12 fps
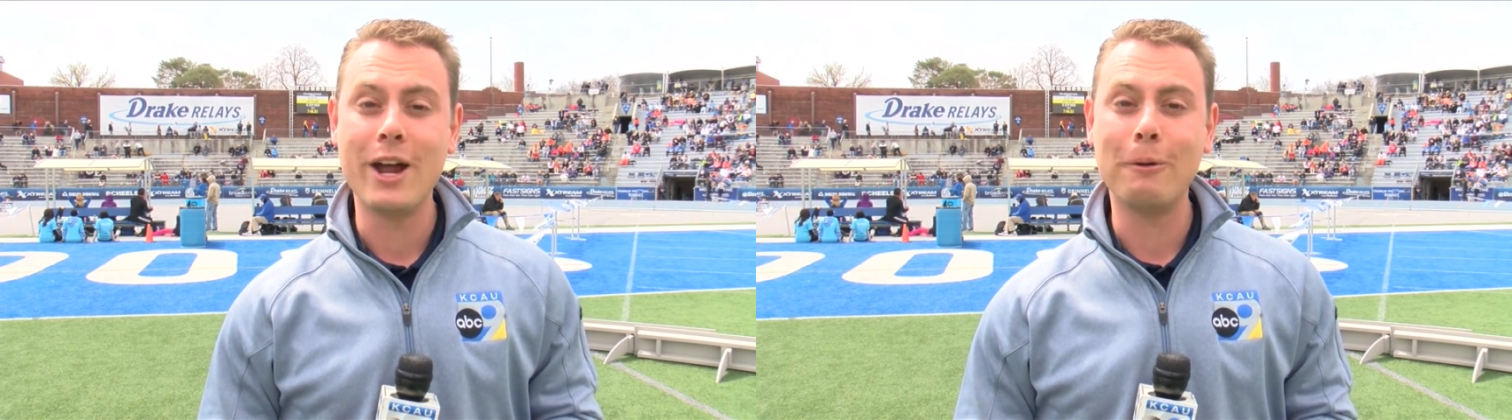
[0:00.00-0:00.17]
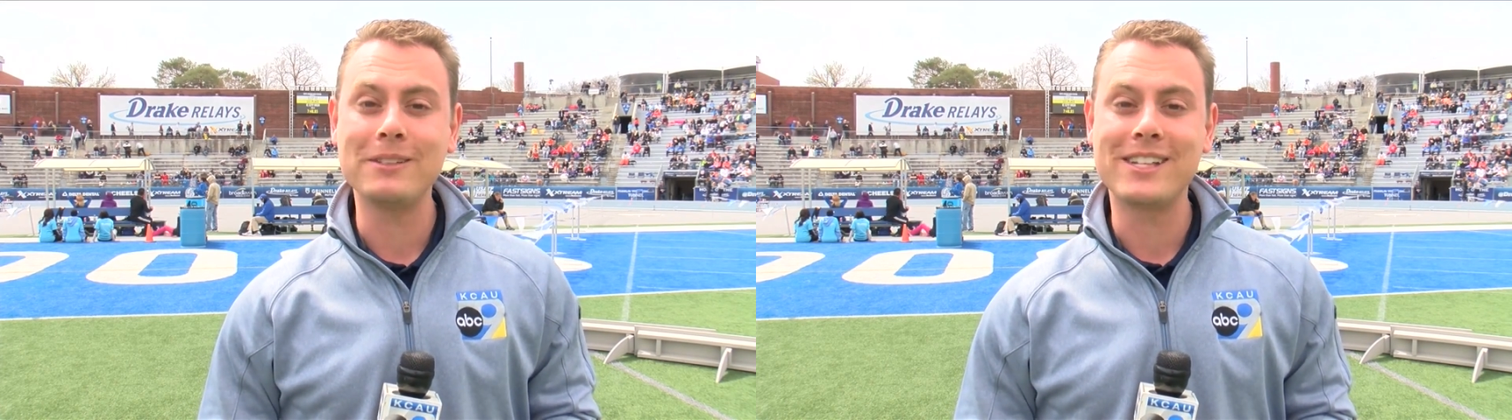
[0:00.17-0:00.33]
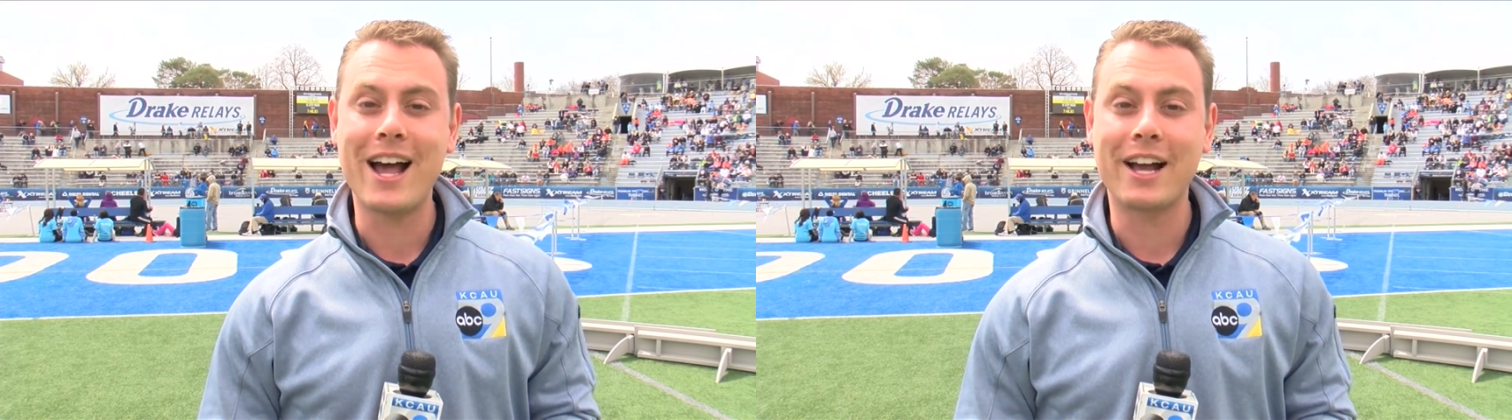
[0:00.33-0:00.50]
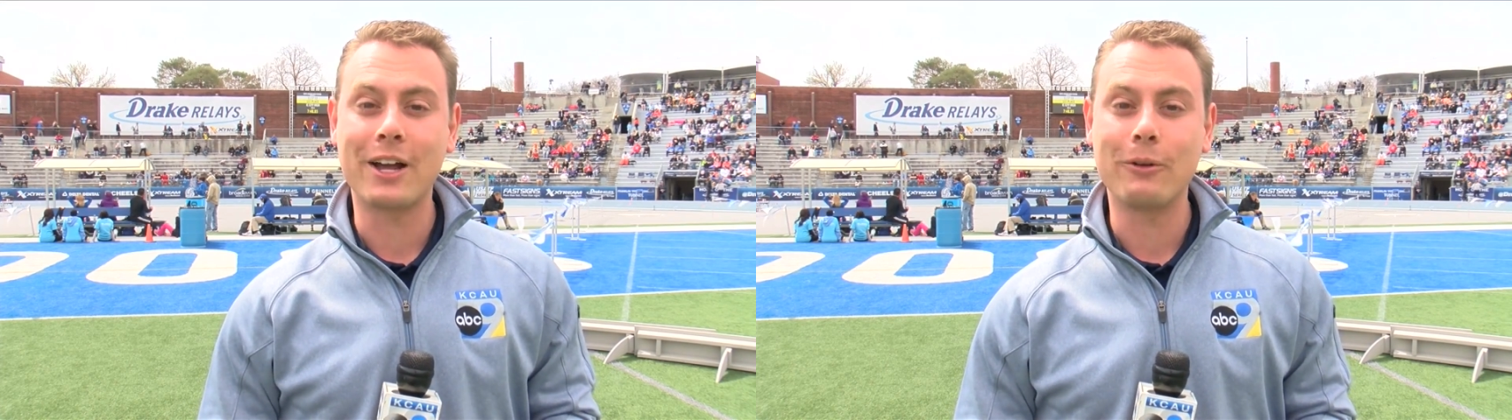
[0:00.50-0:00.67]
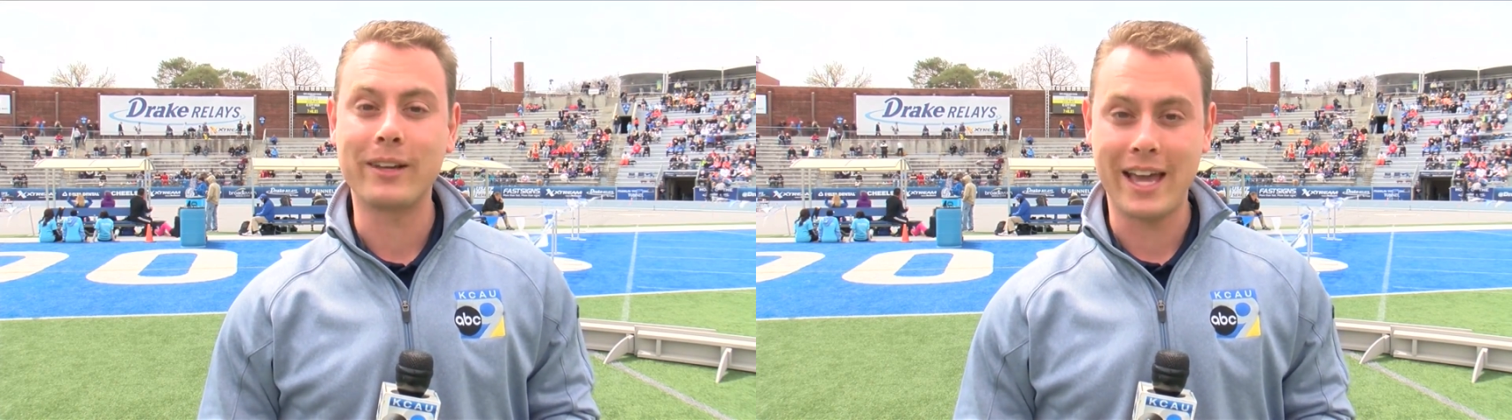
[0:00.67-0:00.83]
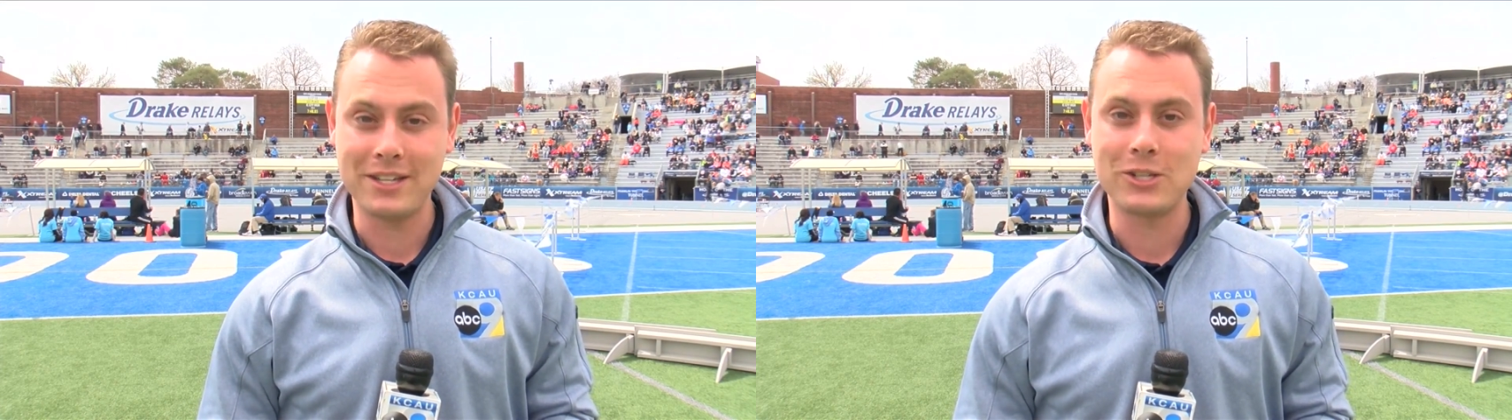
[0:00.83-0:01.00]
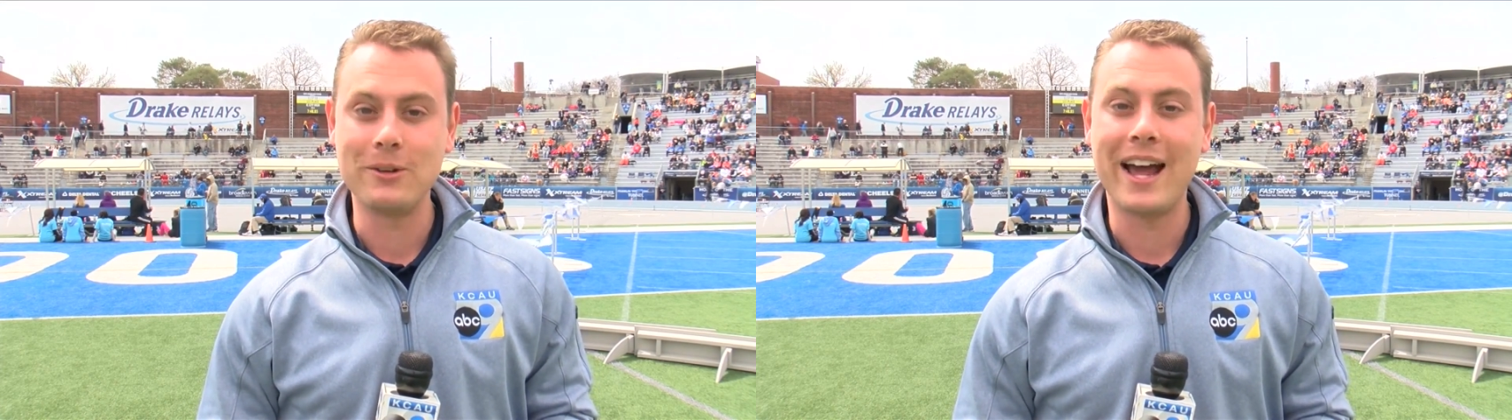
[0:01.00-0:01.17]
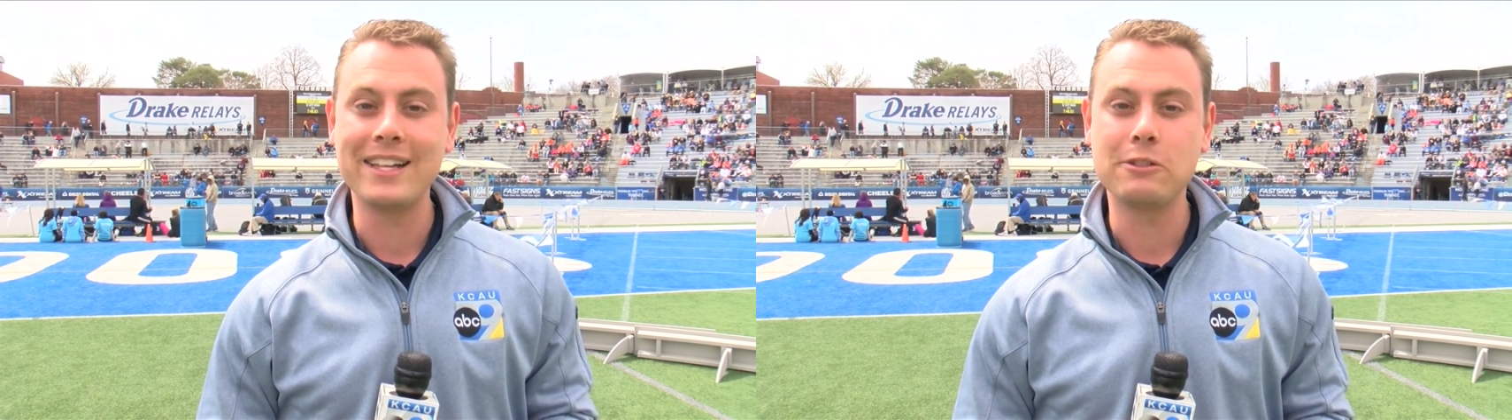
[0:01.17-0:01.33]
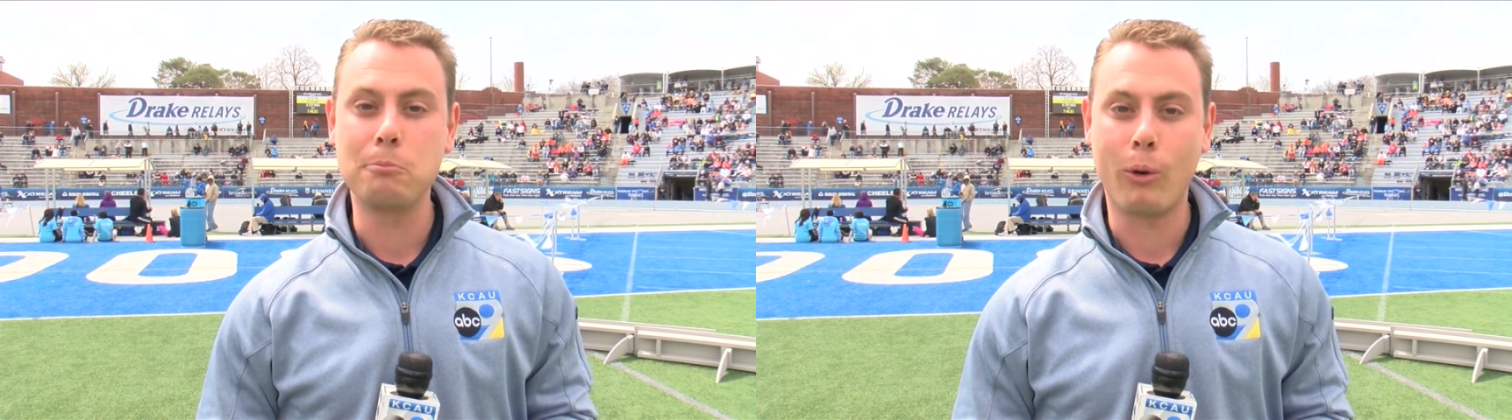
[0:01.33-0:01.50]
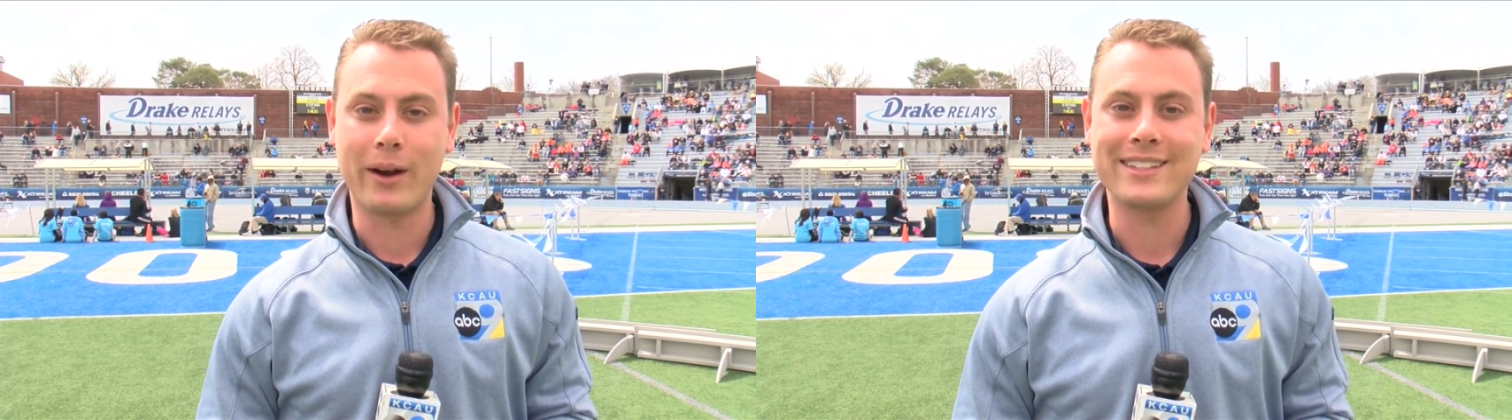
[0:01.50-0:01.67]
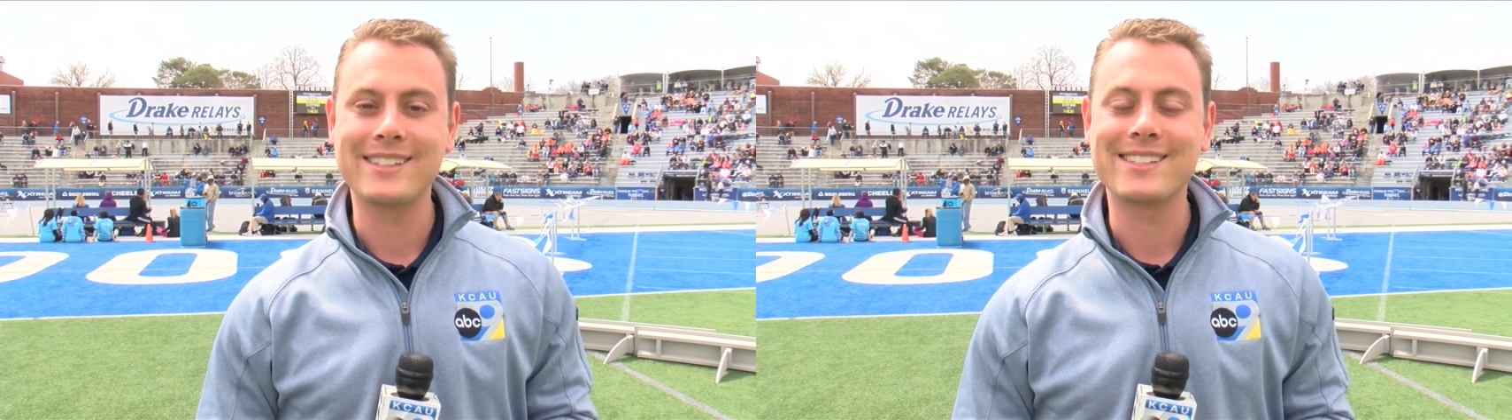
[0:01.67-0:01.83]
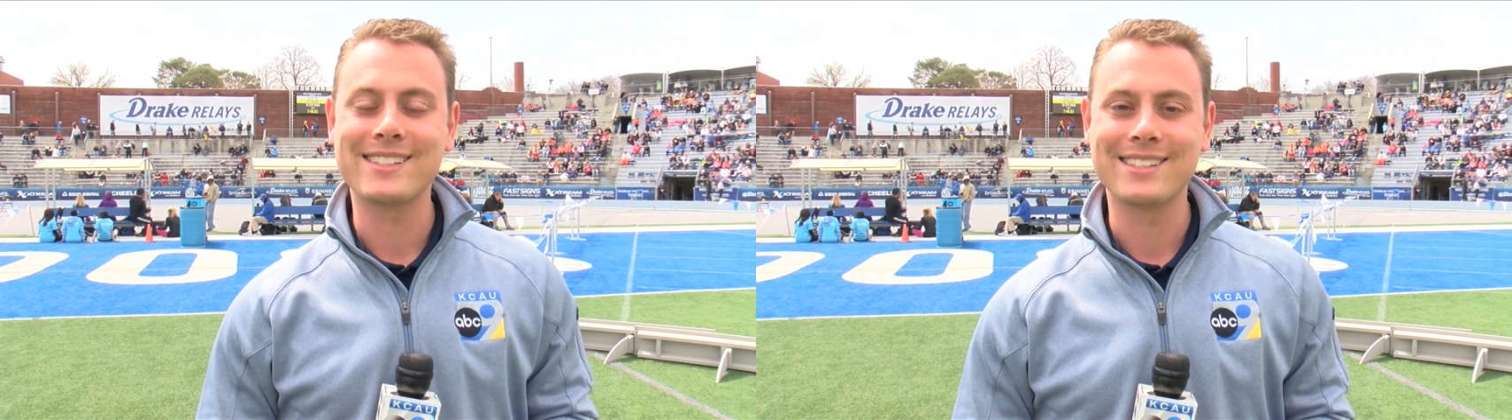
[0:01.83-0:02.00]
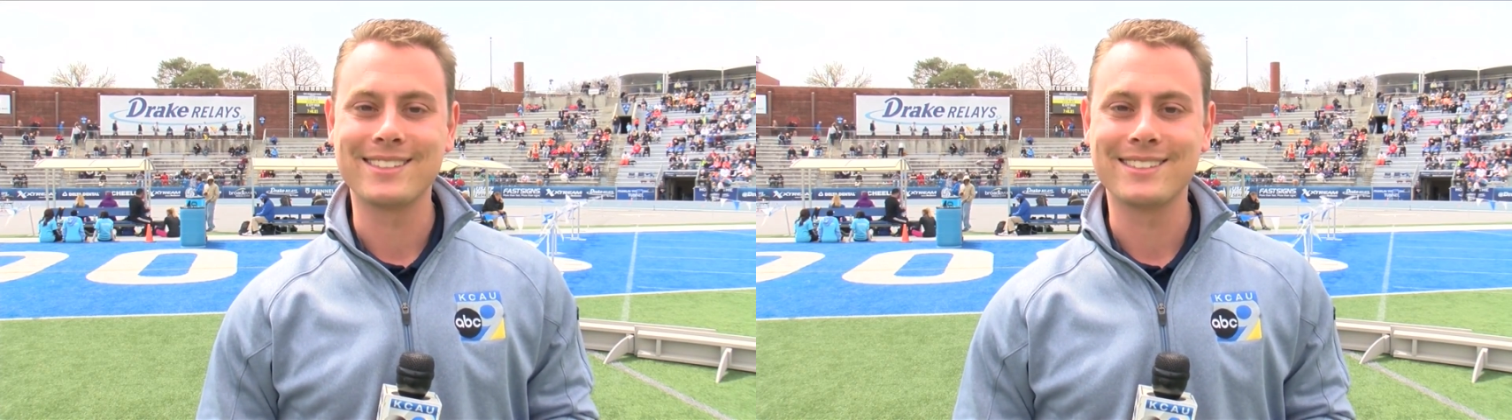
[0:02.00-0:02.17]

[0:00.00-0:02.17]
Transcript: Noah Sacco, KCAU 9 Sports.